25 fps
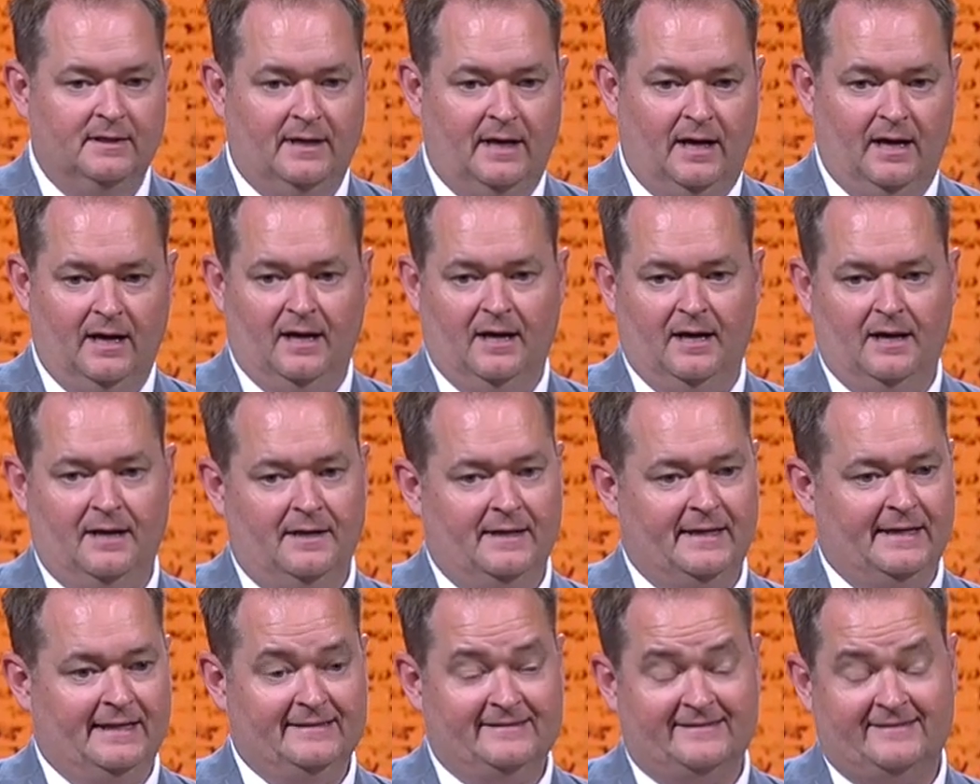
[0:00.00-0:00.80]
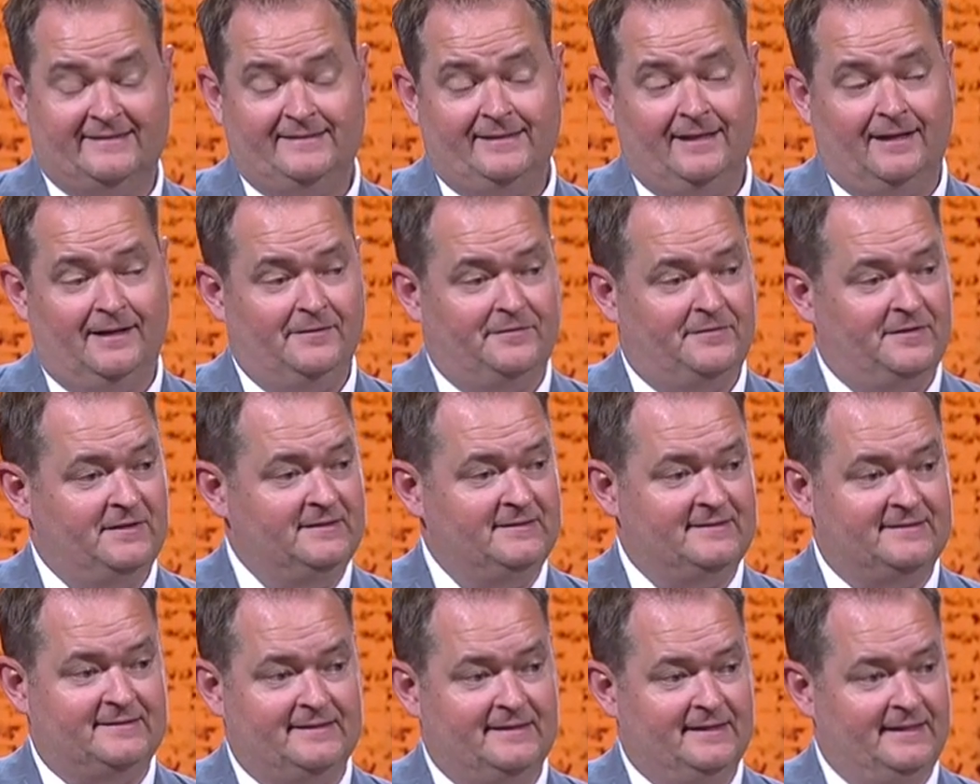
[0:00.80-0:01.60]
Is tough
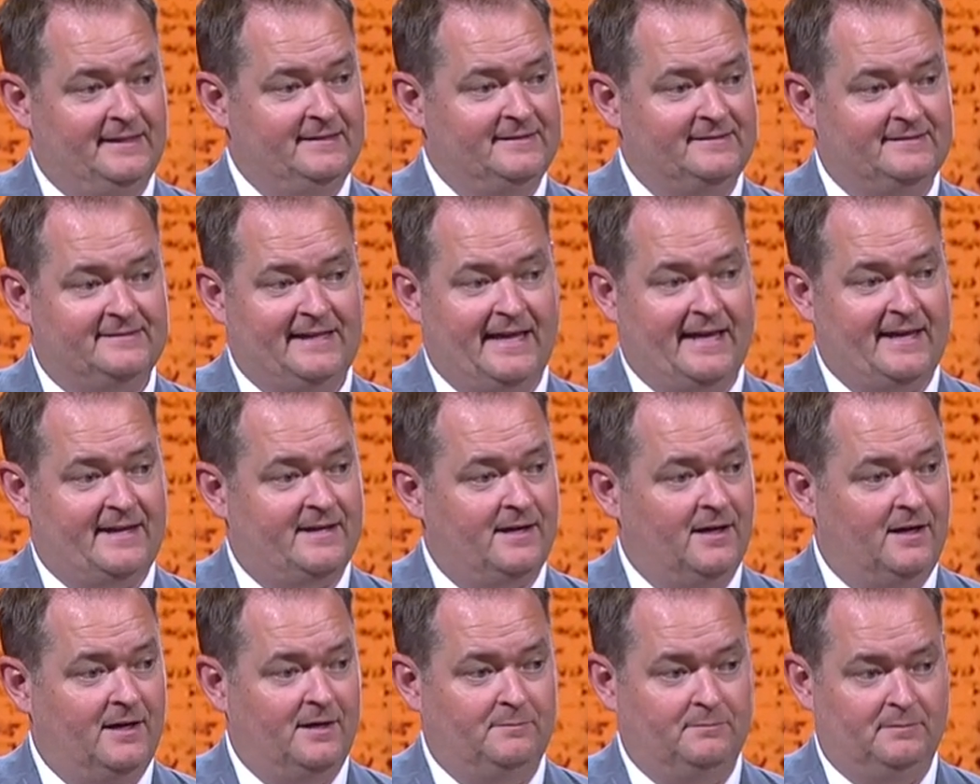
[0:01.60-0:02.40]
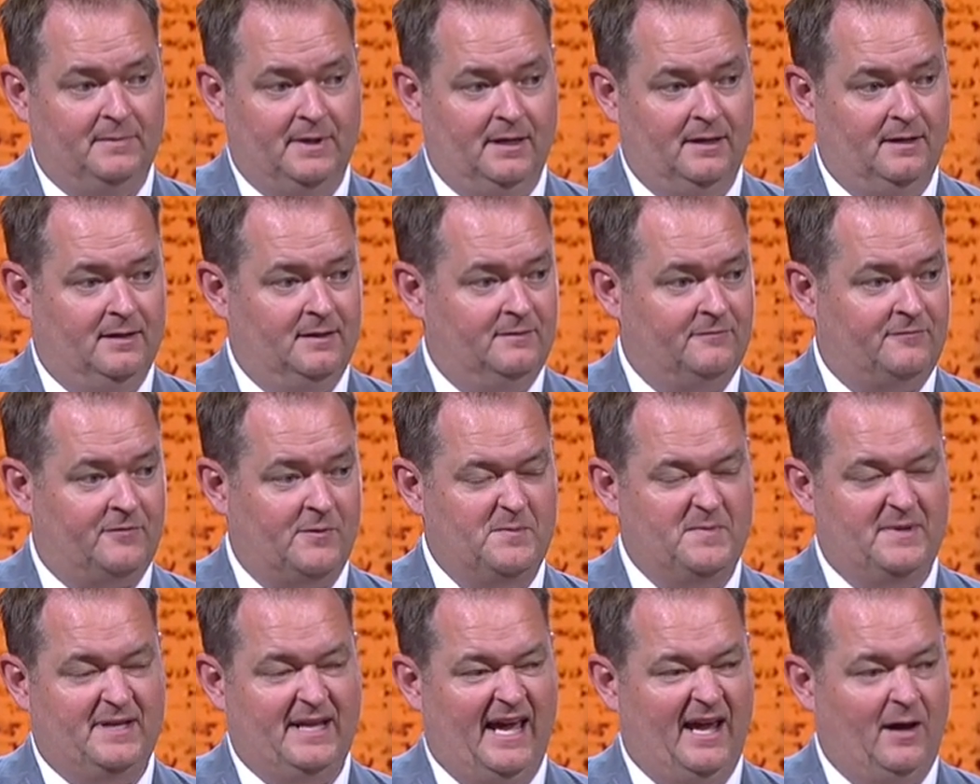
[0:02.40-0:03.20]
as they come.
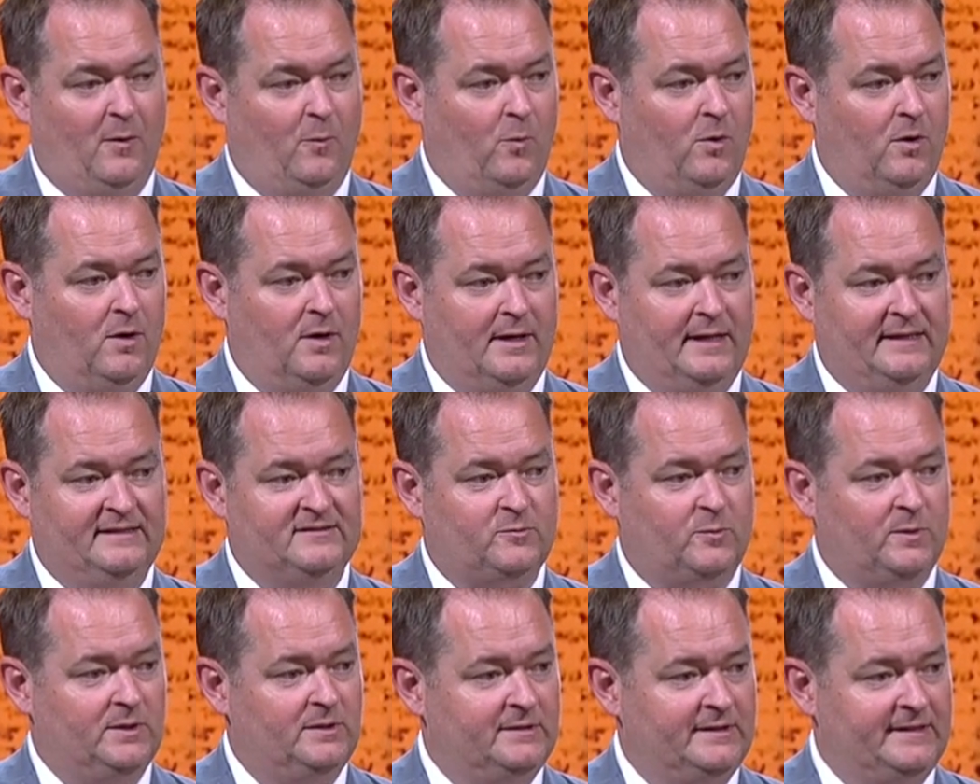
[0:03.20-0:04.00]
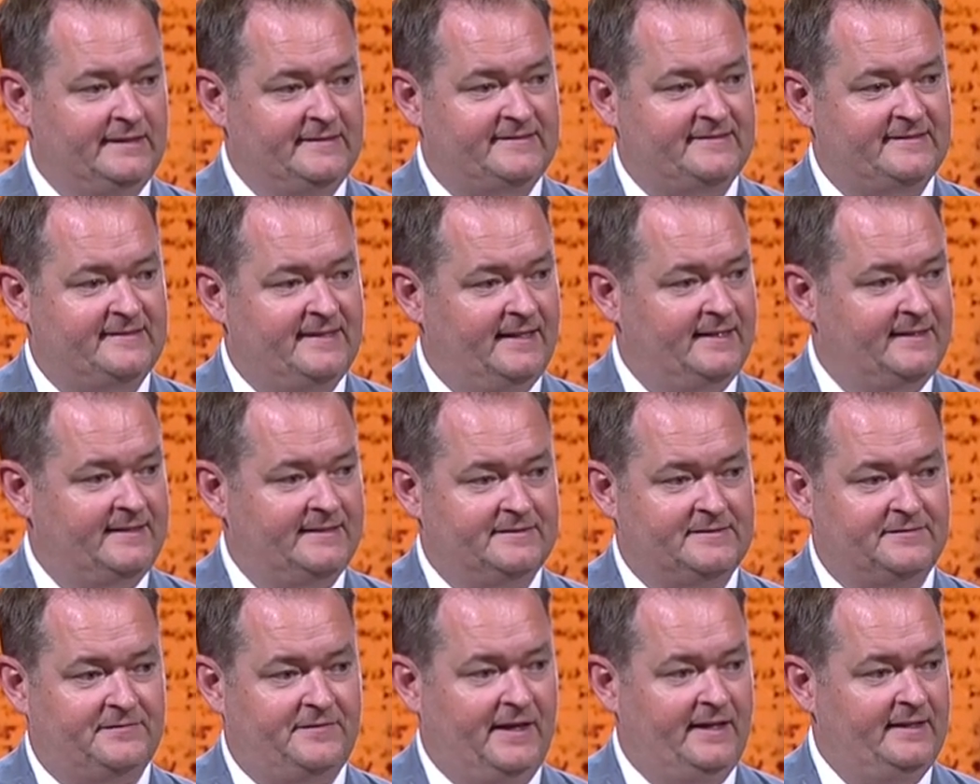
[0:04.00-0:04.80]
From day one, he's willing to stick
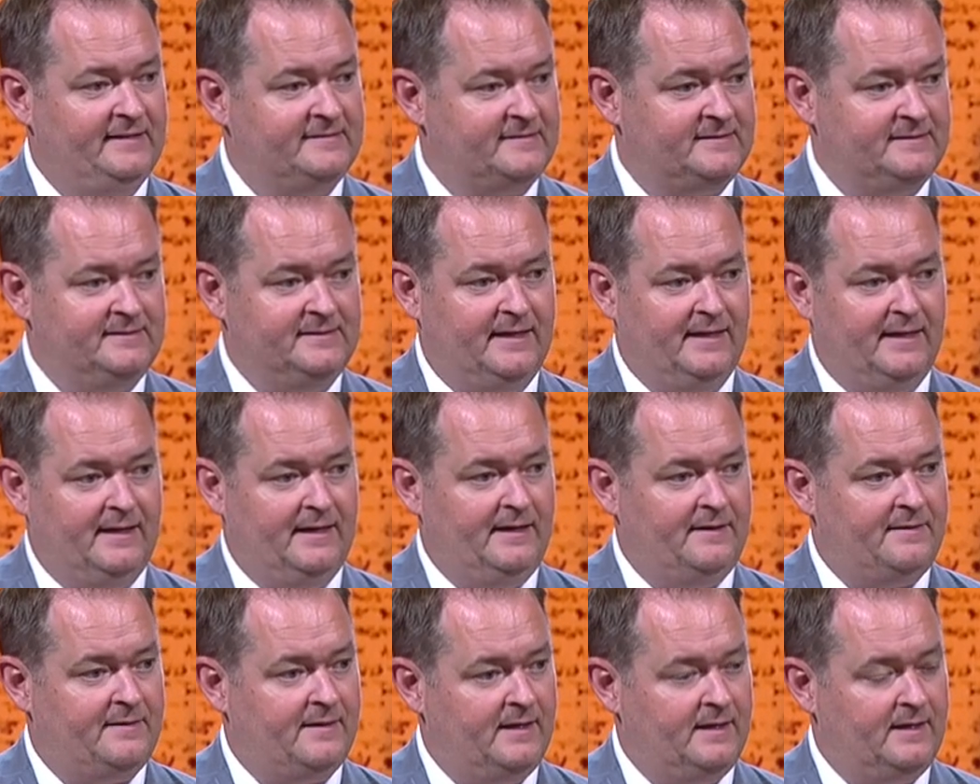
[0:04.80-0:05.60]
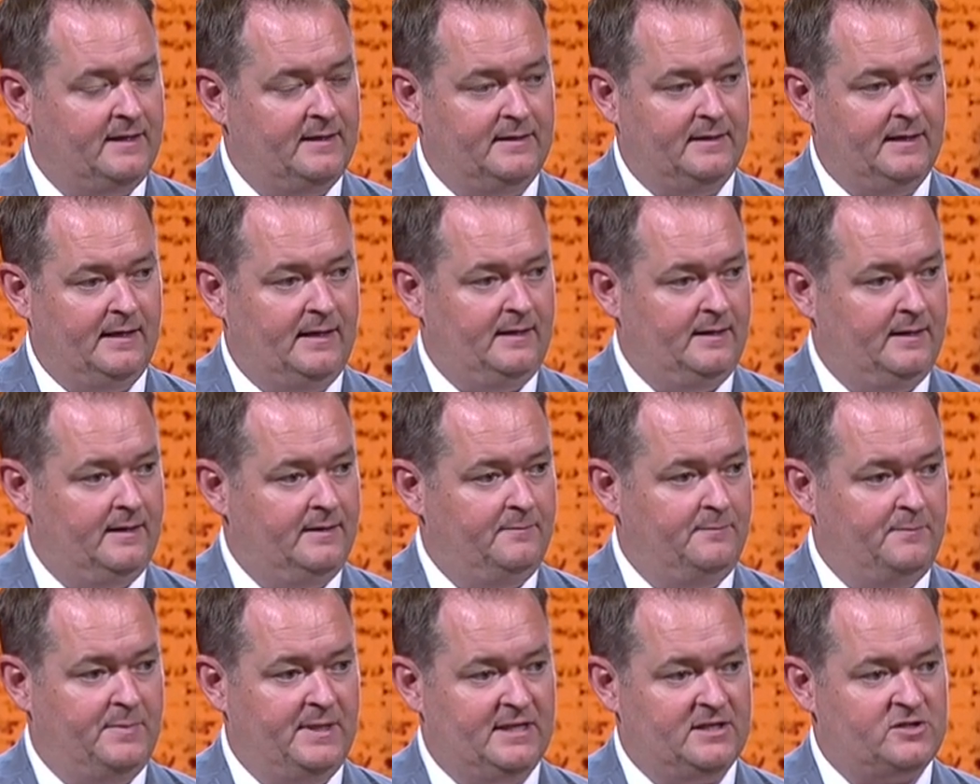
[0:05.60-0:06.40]
his face into anything
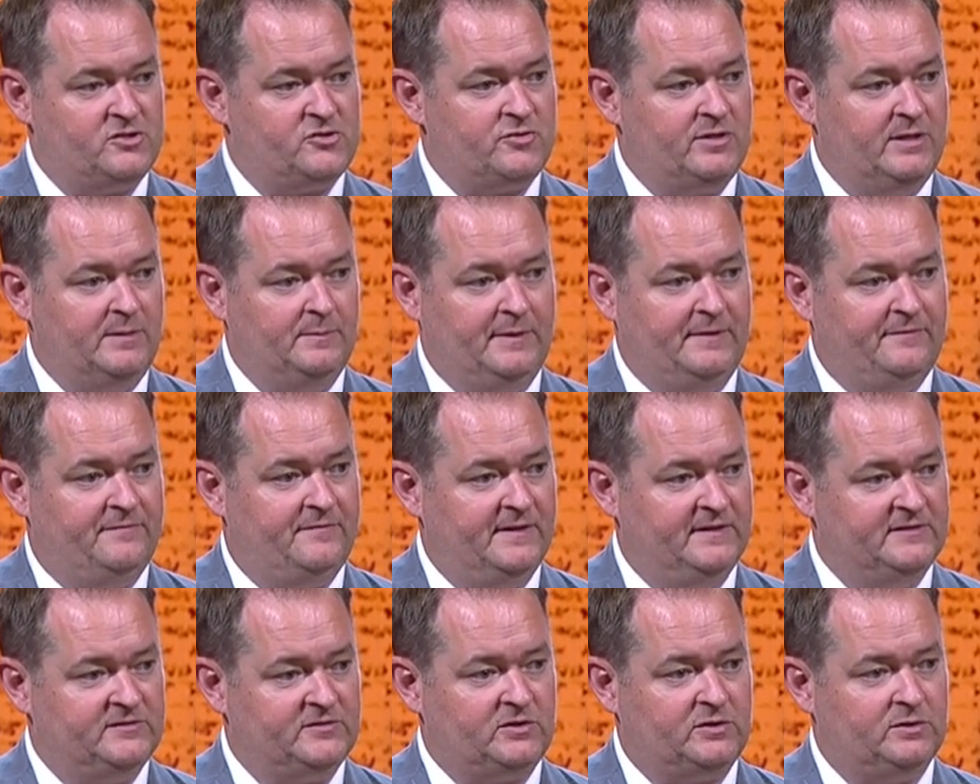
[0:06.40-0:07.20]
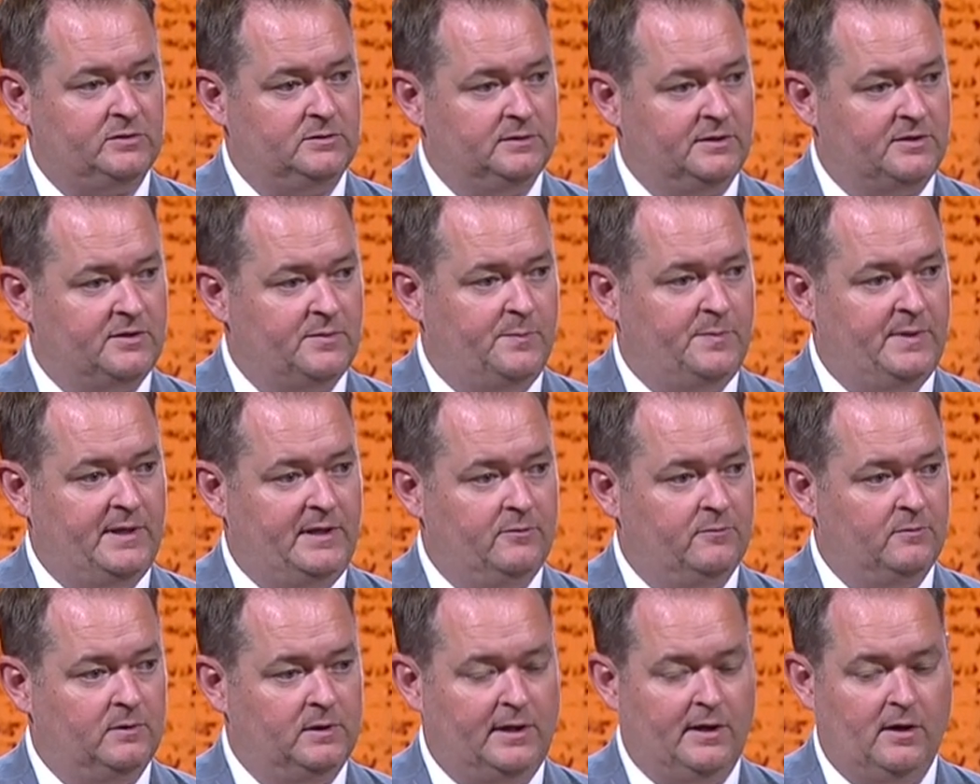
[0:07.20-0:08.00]
and be extremely physical and
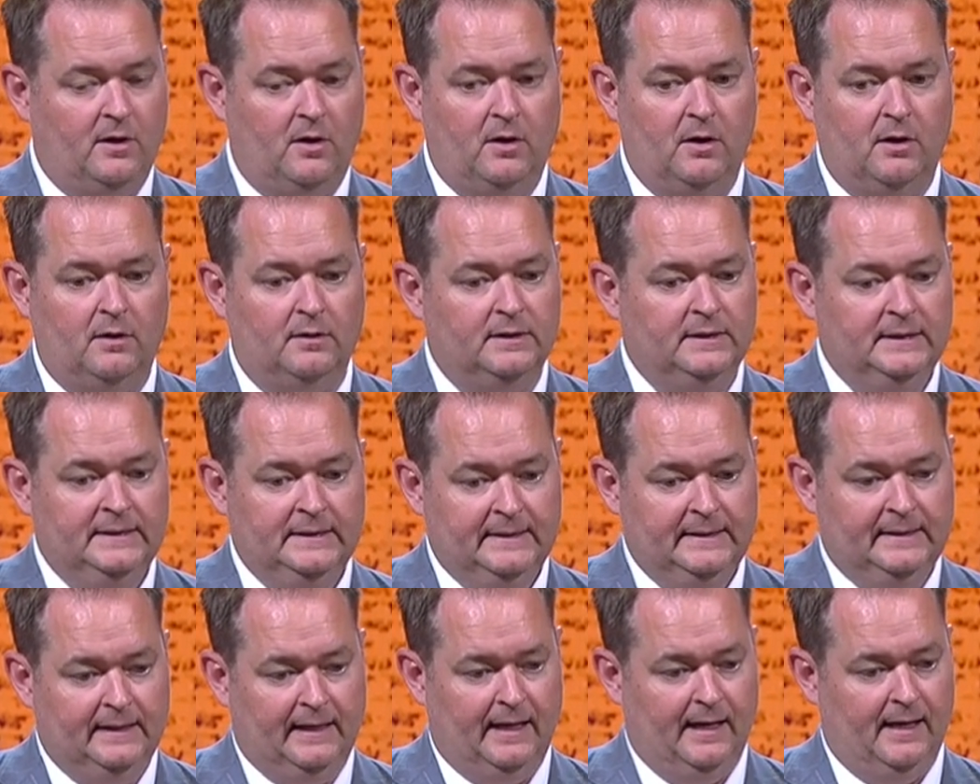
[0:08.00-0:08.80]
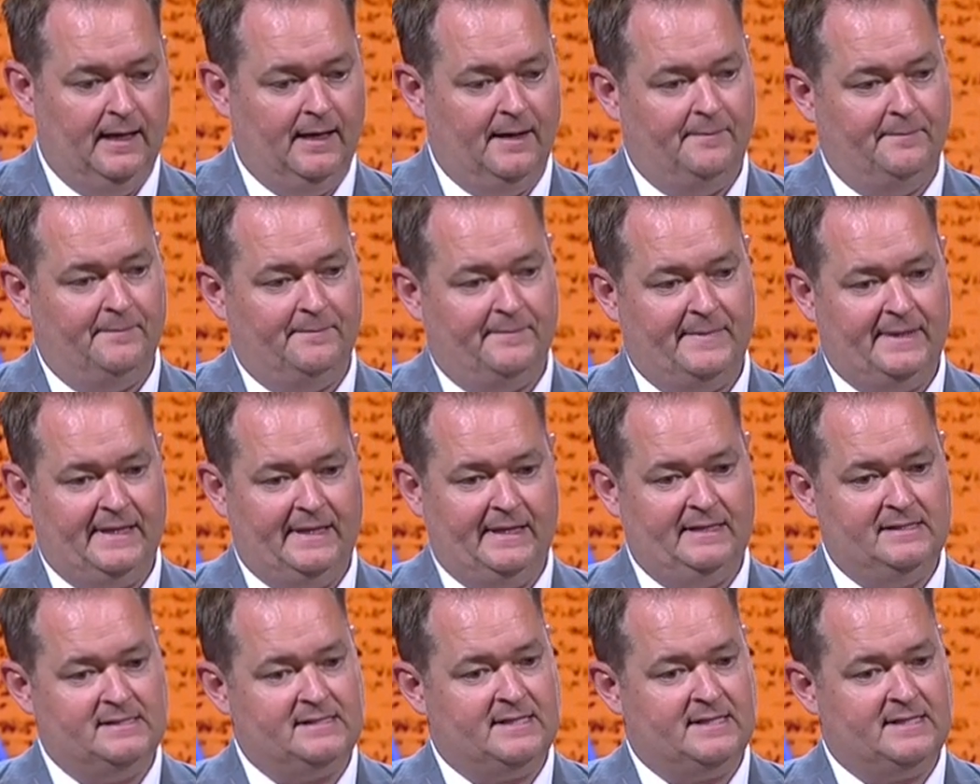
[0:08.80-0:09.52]
compete really hard. He's